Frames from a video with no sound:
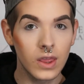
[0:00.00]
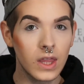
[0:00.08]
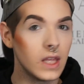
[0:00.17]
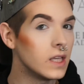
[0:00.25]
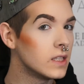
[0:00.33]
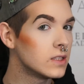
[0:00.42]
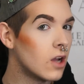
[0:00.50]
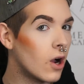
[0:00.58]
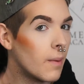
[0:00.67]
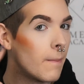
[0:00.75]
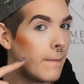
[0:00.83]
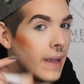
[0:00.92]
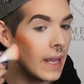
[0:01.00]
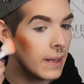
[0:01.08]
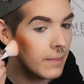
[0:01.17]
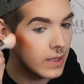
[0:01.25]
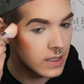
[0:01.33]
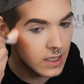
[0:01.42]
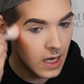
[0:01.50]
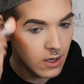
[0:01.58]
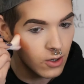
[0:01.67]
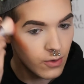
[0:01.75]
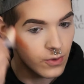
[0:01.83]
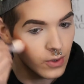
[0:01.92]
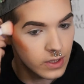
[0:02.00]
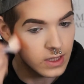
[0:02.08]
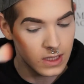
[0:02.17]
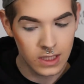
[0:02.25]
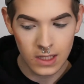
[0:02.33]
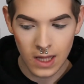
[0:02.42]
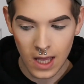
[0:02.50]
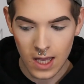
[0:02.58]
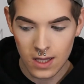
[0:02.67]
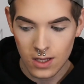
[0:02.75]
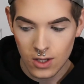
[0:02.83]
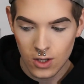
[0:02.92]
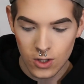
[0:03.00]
These are pigmented. I don't know if you can see that.